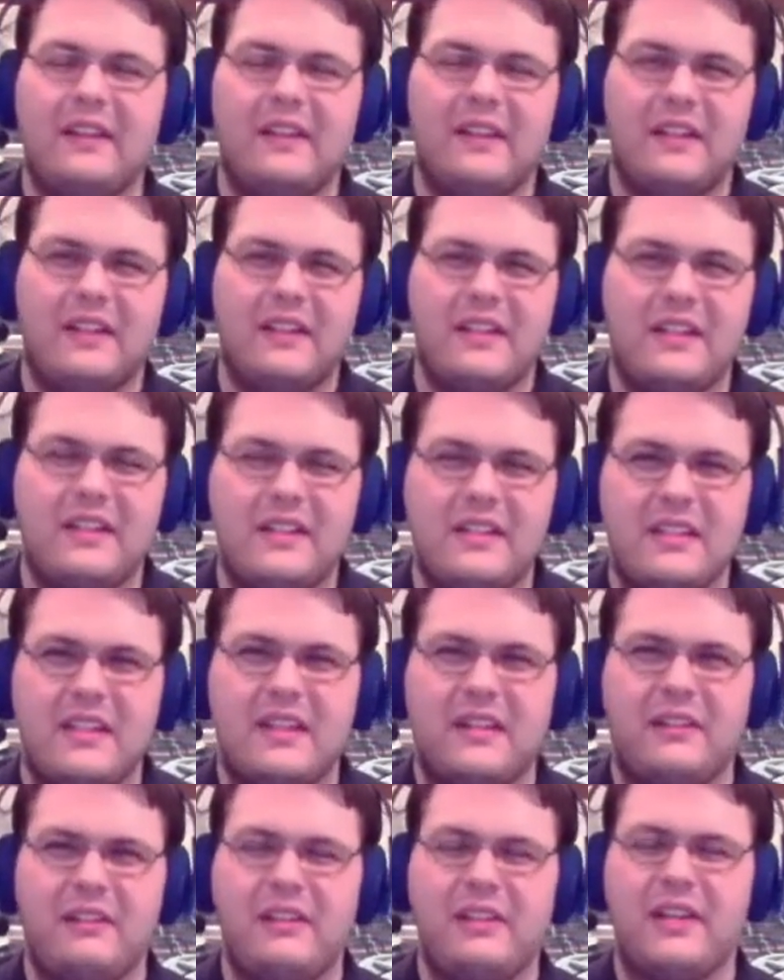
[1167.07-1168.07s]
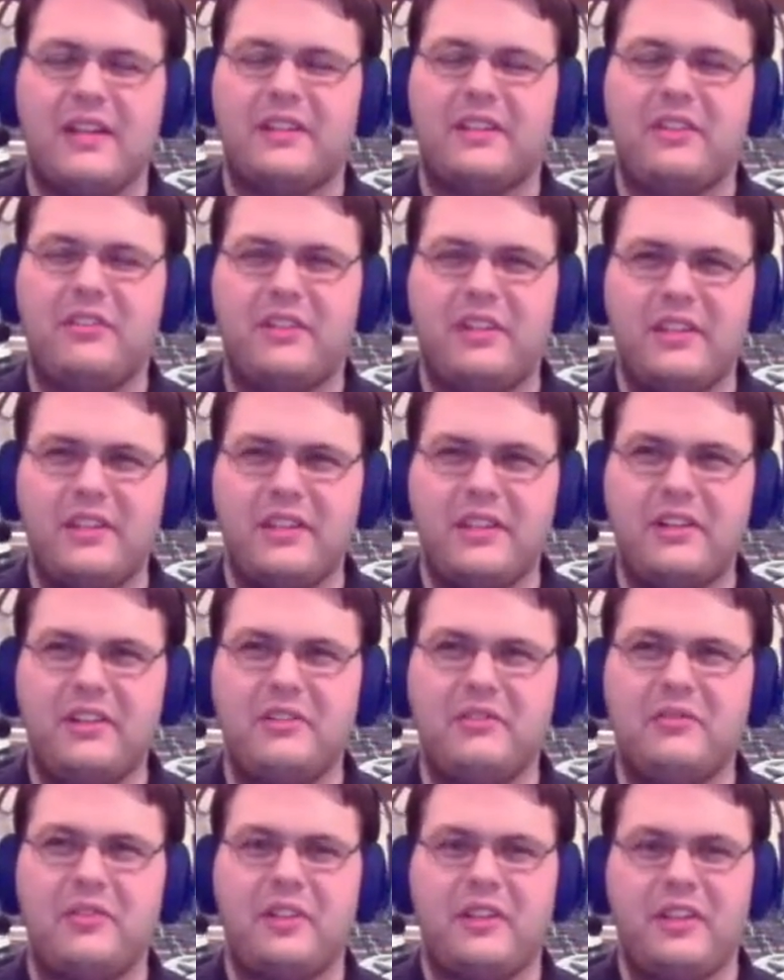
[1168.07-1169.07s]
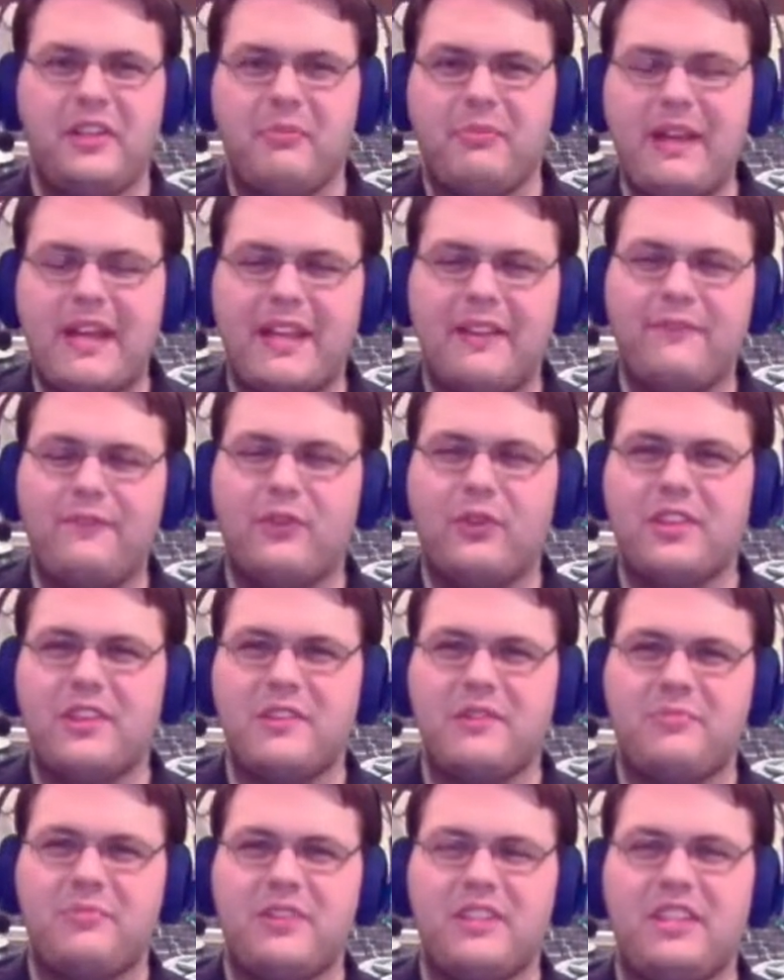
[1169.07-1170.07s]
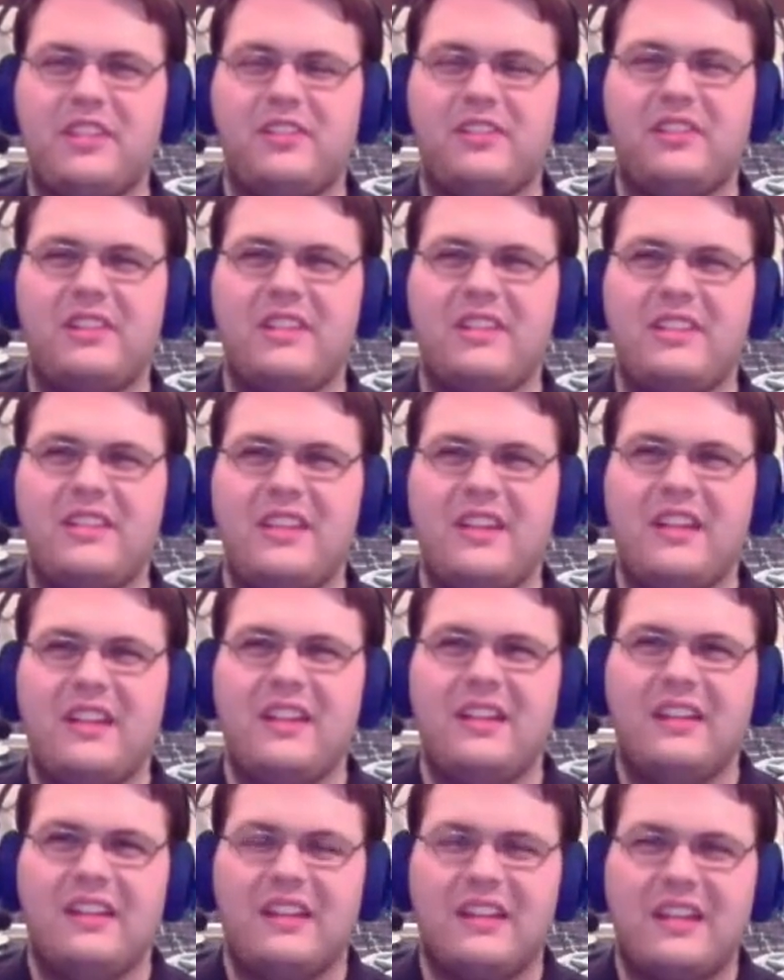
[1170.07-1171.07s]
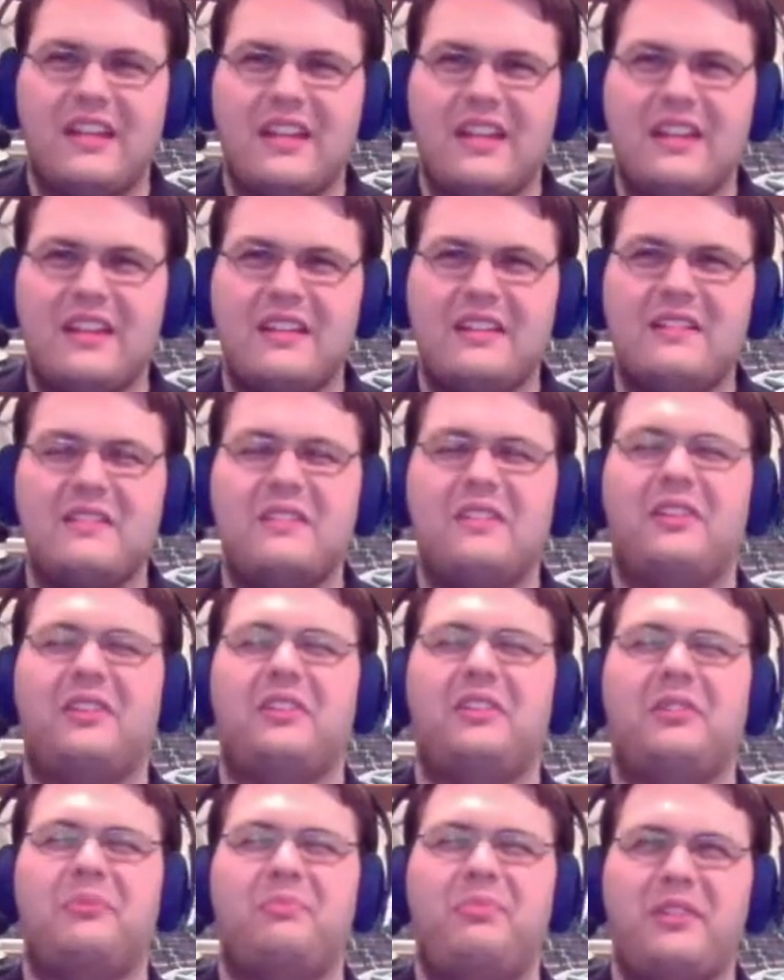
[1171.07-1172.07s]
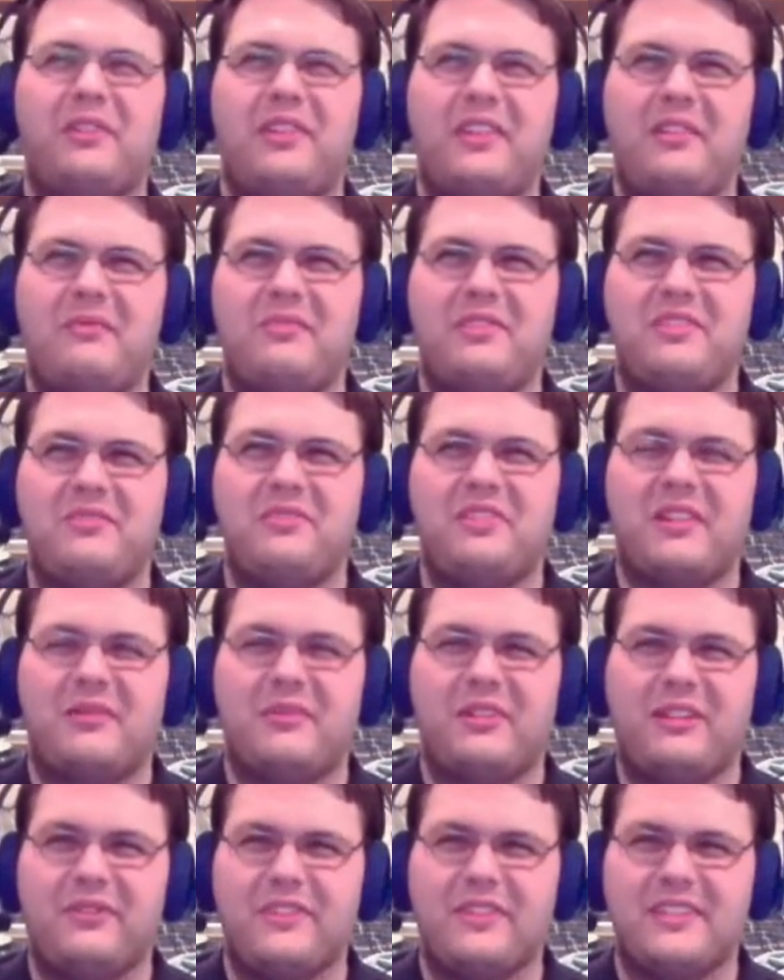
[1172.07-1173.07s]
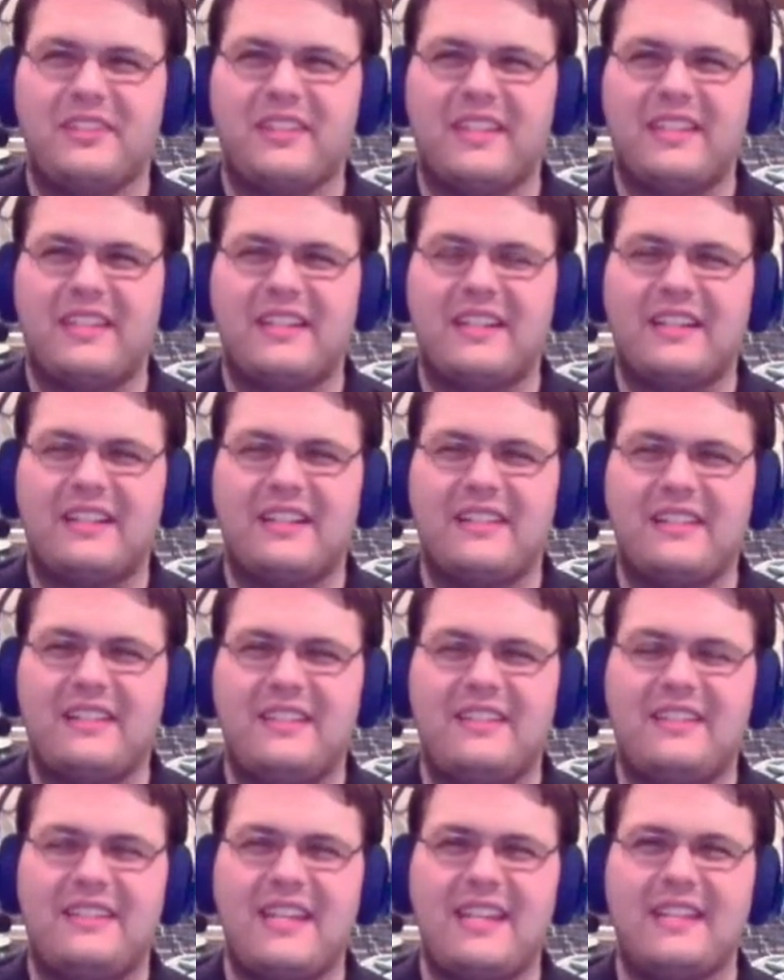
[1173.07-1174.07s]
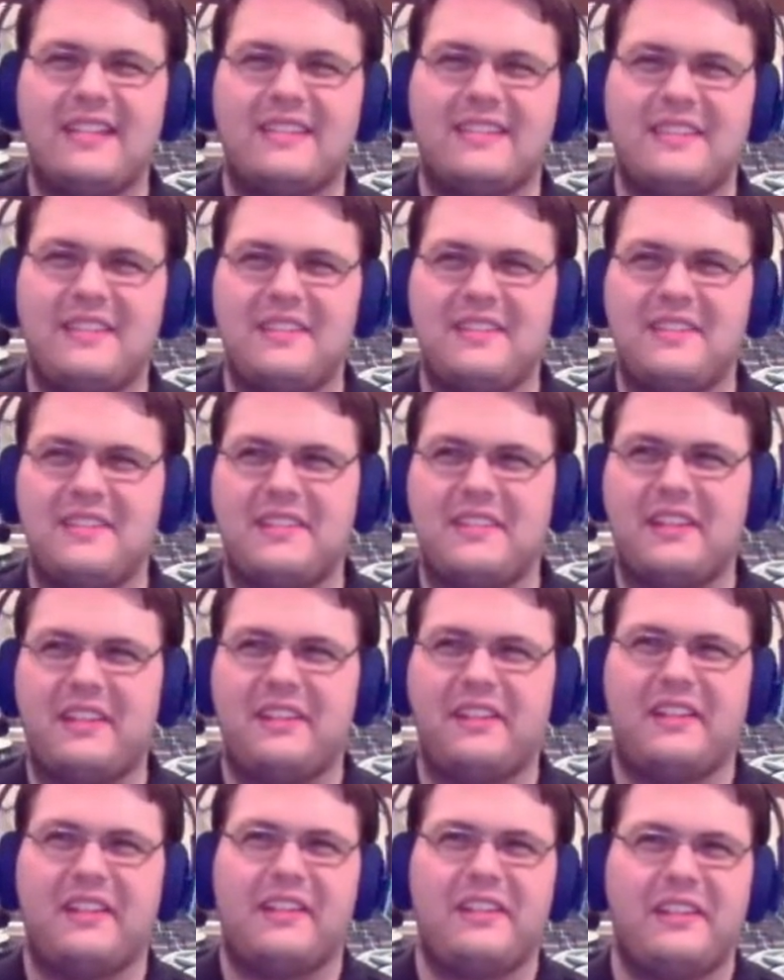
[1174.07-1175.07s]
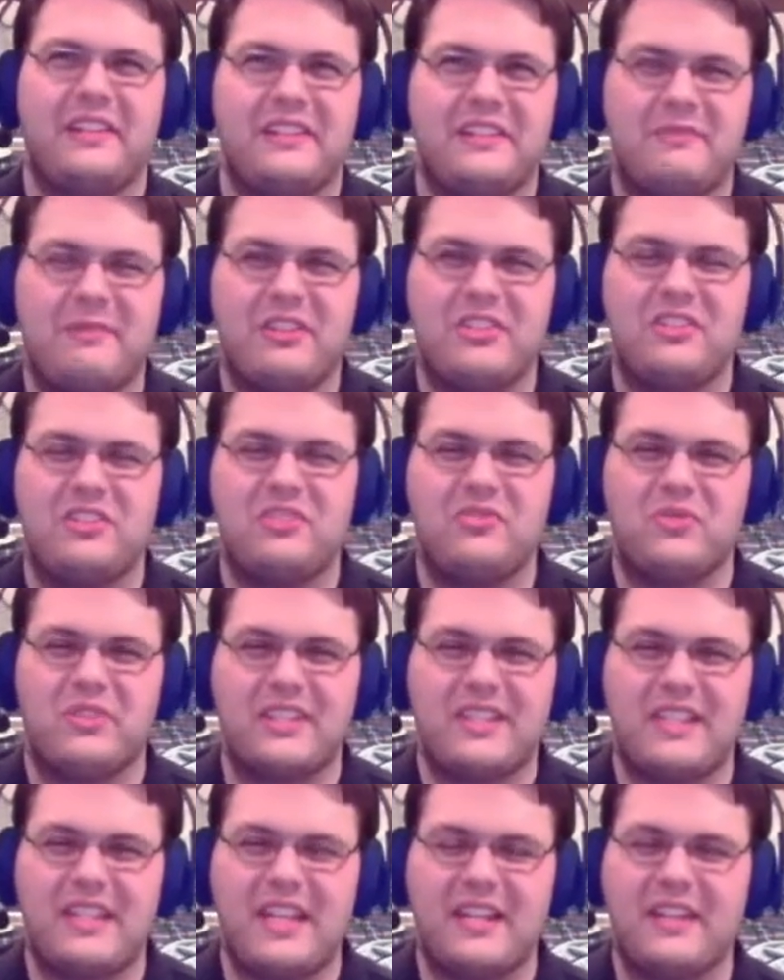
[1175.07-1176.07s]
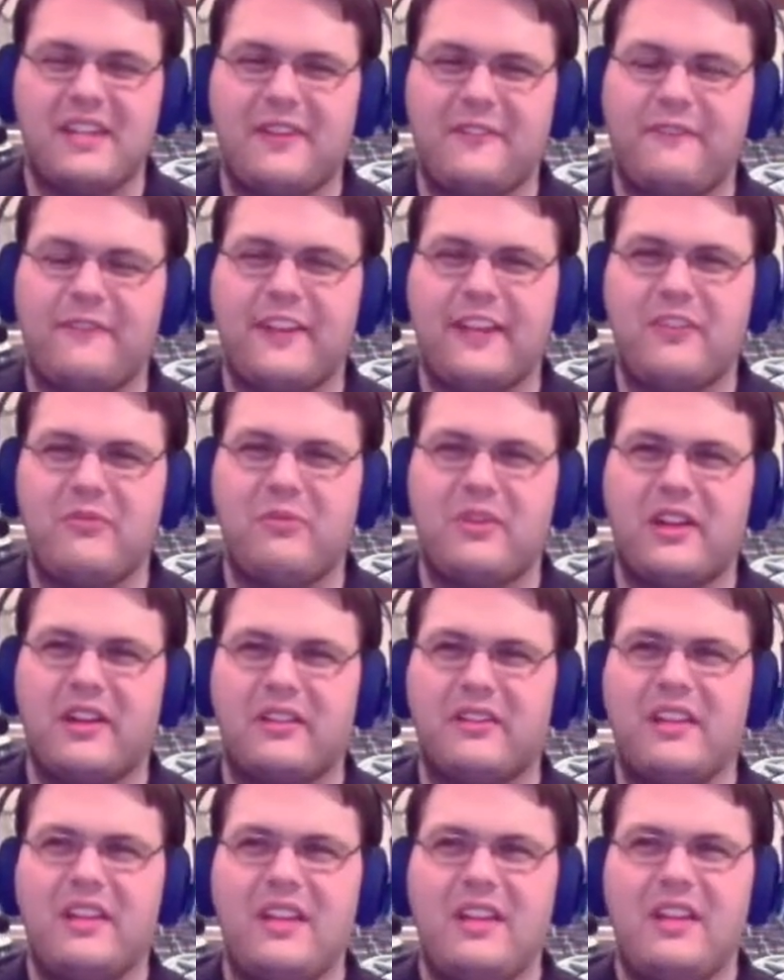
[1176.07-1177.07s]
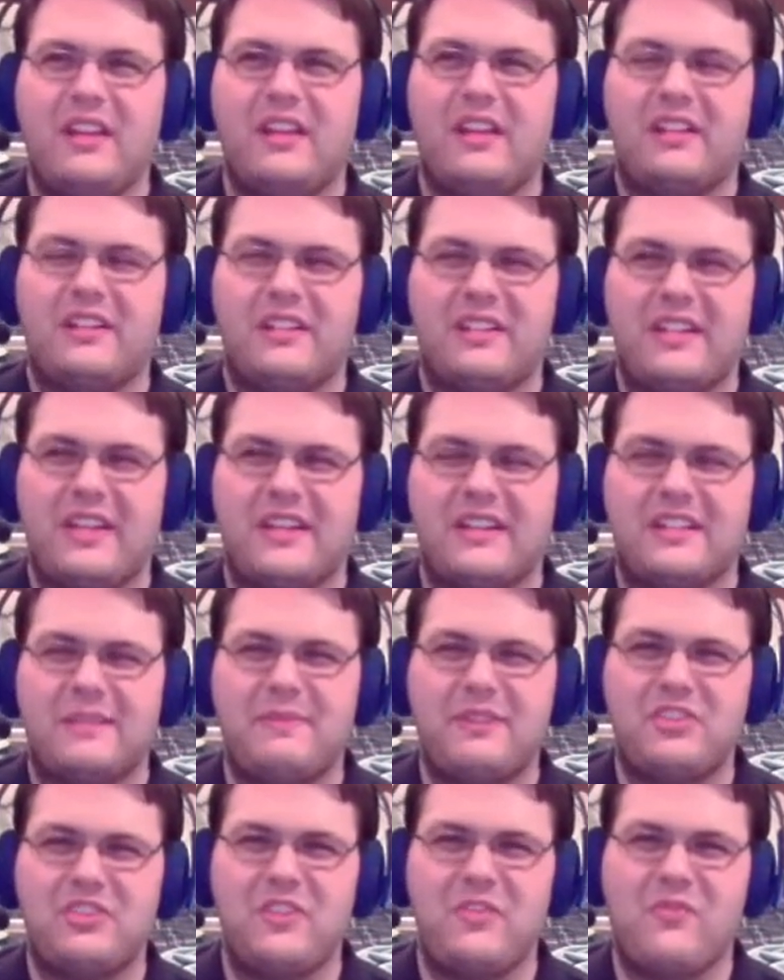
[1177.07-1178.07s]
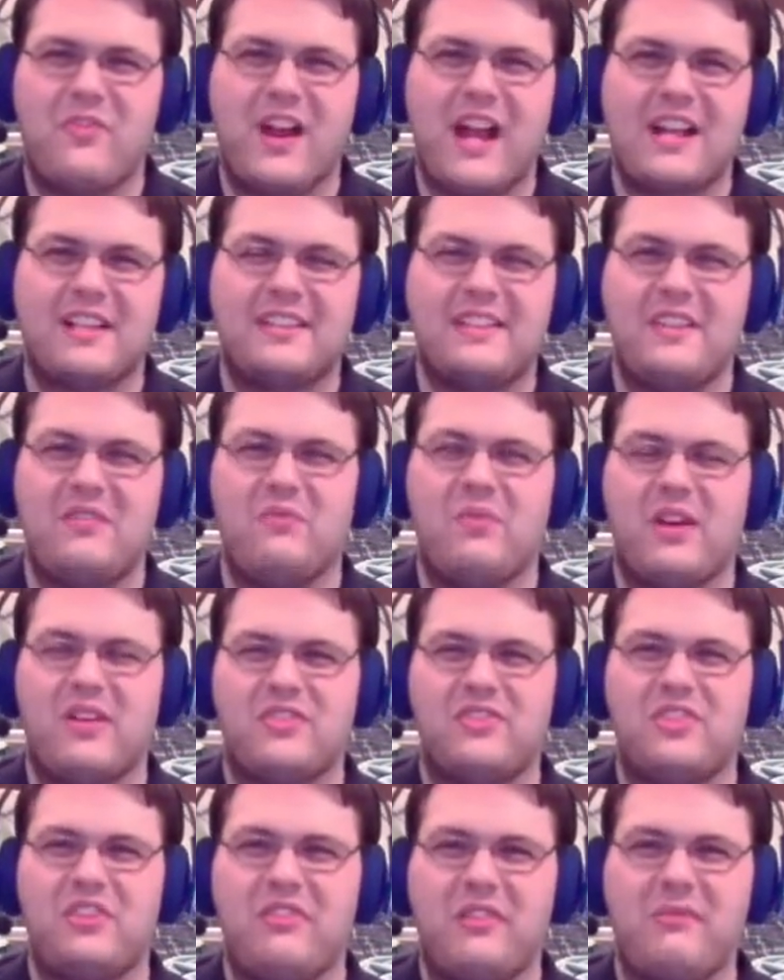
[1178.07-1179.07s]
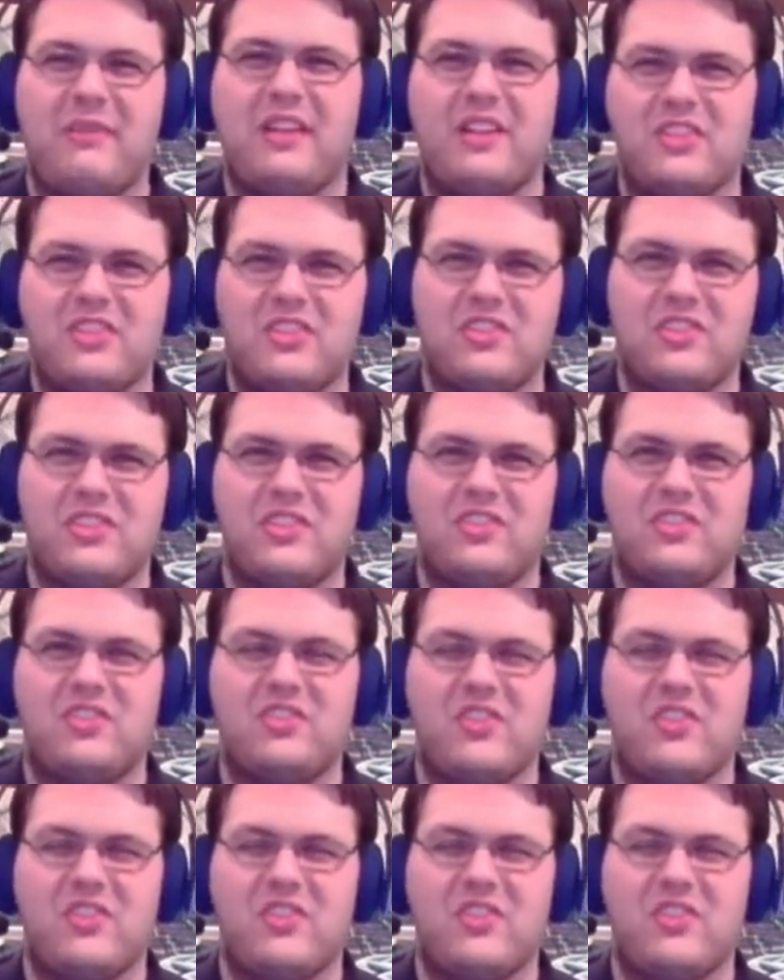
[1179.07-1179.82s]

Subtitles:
Yeah, their back and forth is pretty good, and although both of them do come off as like kind of dinguses, like, especially towards the end of the fight, where yeah, especially Roxy, where Zoe manages to